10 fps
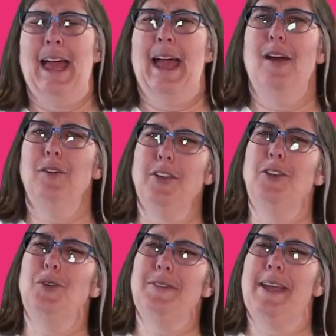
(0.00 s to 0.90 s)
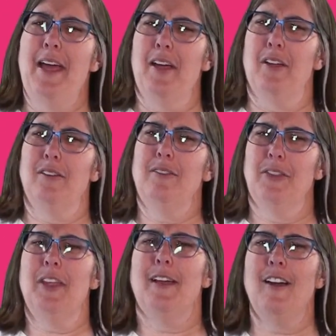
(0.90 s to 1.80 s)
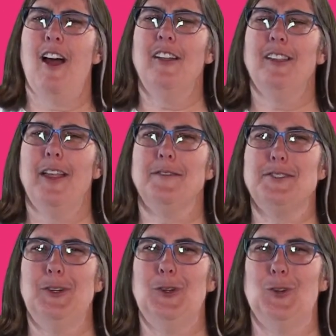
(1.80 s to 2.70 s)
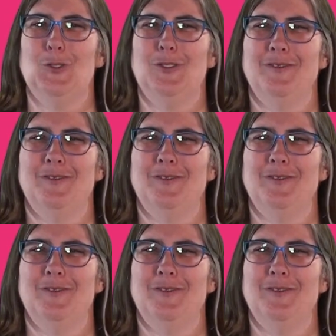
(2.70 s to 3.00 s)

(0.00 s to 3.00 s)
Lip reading: How can you tell that God loves you?